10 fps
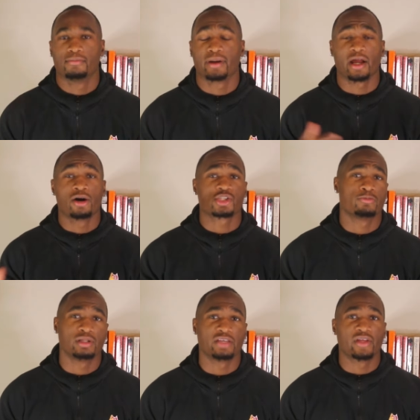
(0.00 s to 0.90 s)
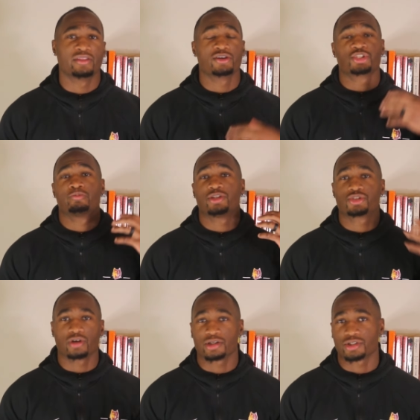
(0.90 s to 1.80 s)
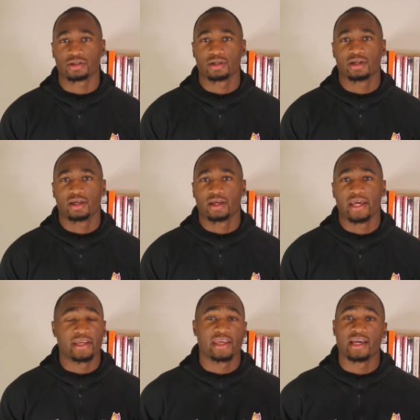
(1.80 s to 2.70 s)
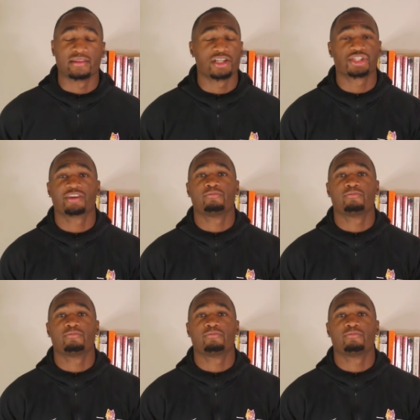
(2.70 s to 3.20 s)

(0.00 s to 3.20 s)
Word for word: But I also believe that there should be structure. And again, this should